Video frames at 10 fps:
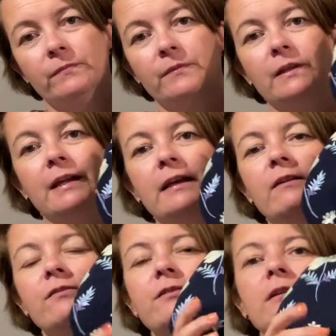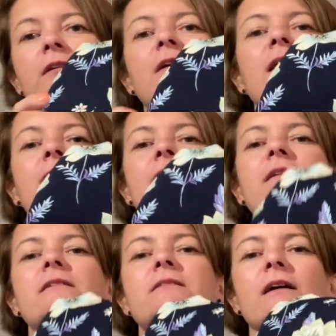leaves.
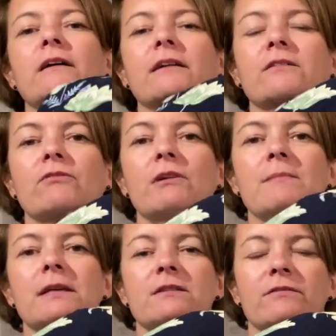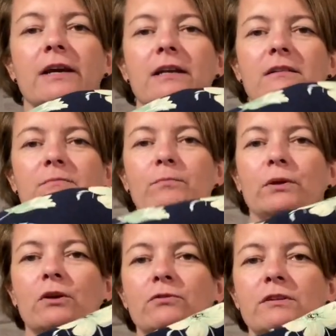And there's 3 metres of it and it's
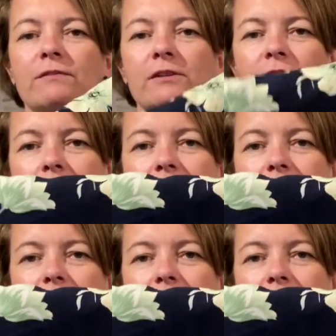beautifully drapey